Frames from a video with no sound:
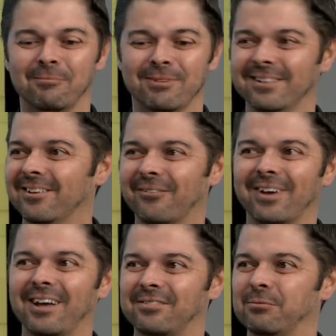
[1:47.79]
But look, we
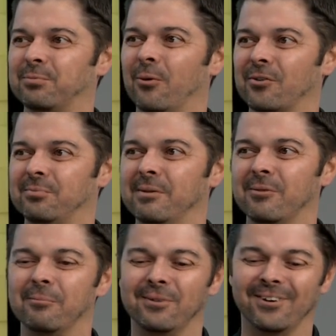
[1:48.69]
got some Neat. sports
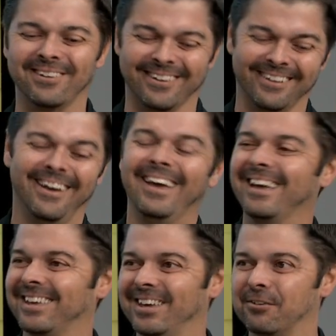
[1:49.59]
memorabilia,
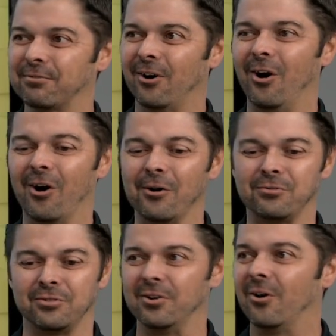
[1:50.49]
wow. gift
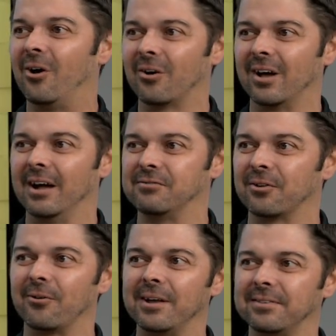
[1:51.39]
cards, you know, all kinds of
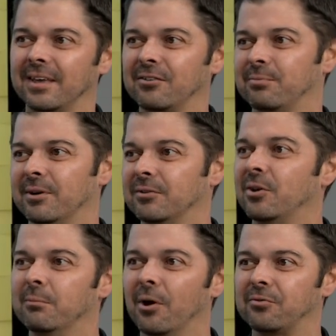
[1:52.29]
great things. But you know,
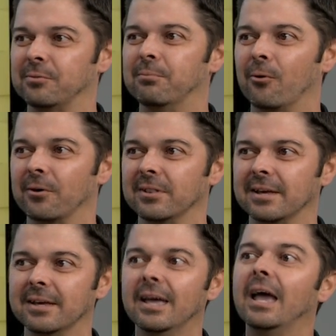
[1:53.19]
most
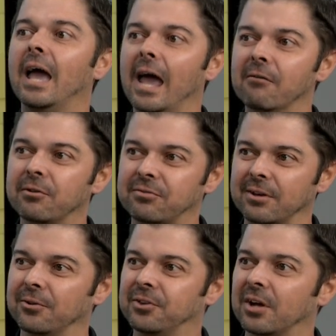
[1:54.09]
importantly, Every
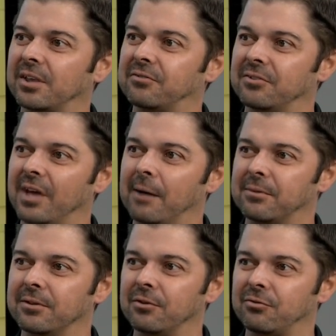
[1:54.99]
single duck that's
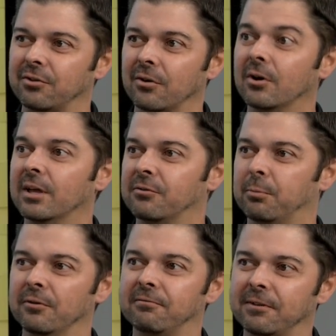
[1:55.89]
adopted this year is
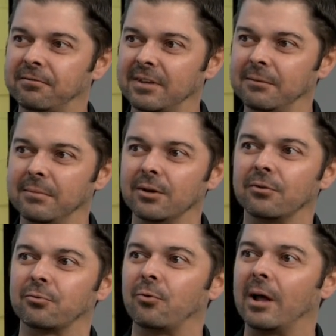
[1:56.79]
putting 15 meals
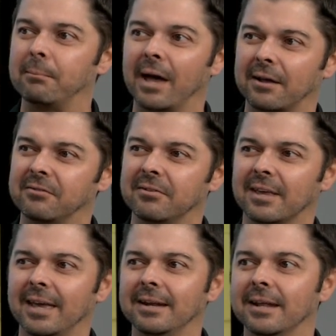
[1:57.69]
right back into the
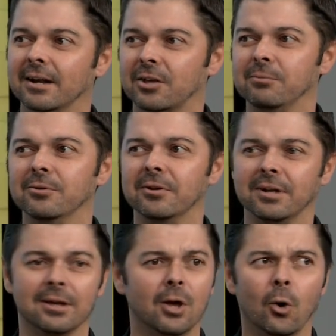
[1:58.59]
Acadiana community.